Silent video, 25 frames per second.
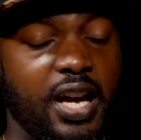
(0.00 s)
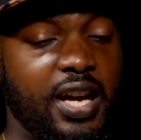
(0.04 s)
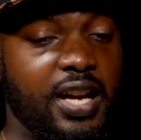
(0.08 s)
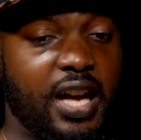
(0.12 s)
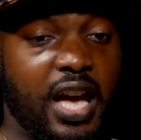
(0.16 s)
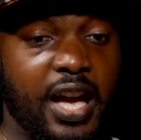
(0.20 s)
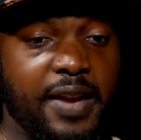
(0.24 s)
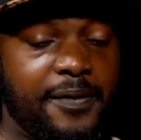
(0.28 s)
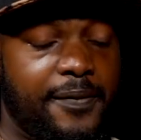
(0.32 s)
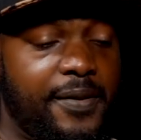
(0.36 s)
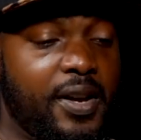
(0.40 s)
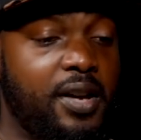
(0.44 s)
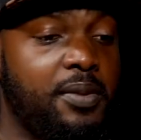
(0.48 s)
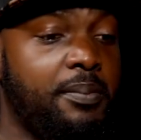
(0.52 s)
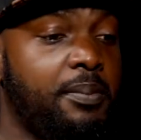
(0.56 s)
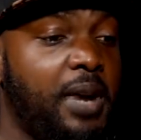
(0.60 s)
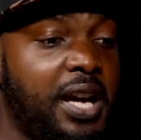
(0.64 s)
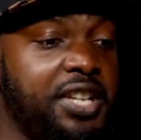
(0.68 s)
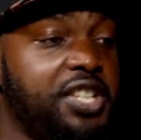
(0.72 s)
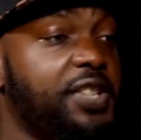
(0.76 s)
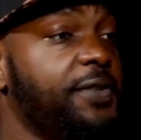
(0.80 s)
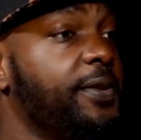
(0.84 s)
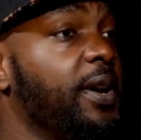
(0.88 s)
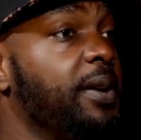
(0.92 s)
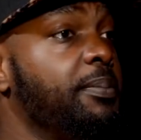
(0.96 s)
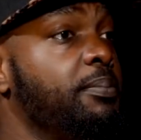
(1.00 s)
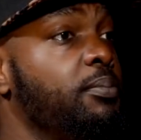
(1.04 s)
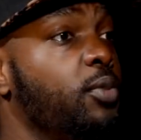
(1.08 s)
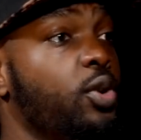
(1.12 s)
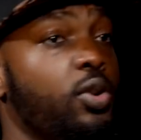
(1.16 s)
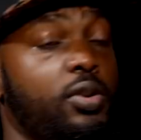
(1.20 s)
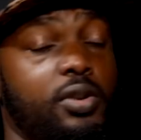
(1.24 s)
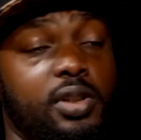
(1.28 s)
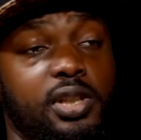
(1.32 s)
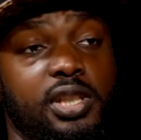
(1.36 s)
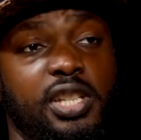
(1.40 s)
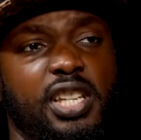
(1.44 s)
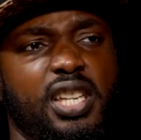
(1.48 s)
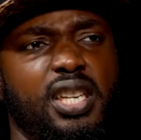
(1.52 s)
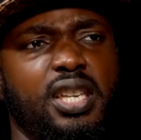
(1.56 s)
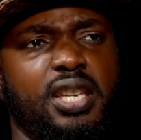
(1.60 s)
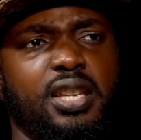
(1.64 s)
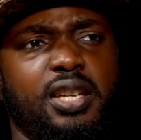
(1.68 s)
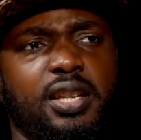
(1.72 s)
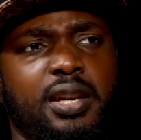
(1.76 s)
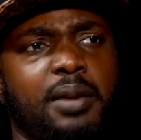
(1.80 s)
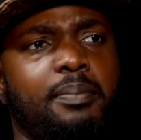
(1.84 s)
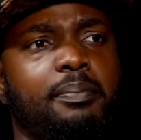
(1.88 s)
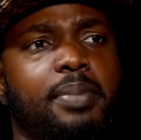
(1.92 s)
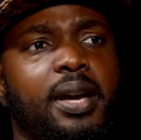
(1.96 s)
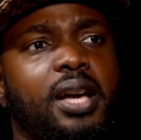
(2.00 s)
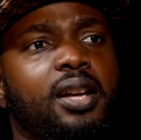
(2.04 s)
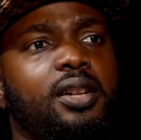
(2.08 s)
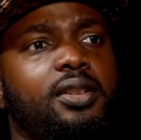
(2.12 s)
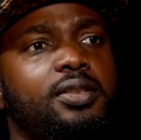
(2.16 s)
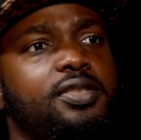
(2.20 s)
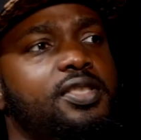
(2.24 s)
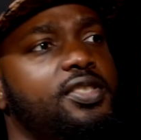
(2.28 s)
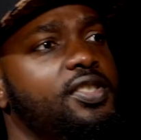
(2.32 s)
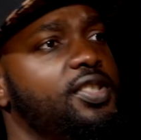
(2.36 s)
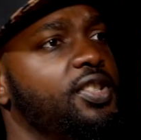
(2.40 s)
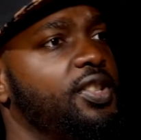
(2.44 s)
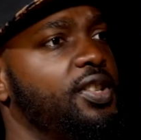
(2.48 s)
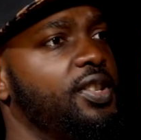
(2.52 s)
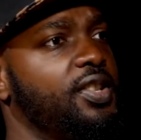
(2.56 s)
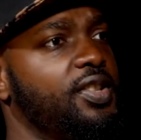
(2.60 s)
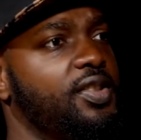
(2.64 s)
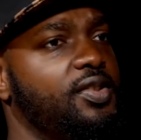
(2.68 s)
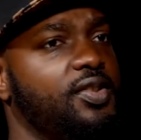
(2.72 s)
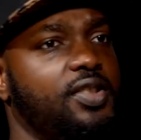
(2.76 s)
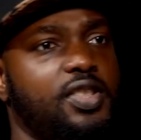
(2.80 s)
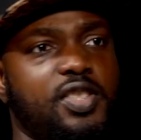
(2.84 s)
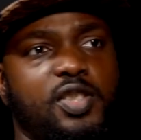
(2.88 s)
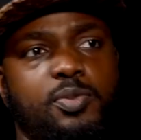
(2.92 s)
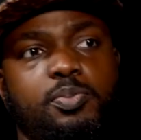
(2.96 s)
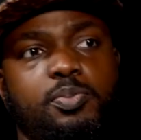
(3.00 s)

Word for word: I, I, felt I just felt morally compelled to to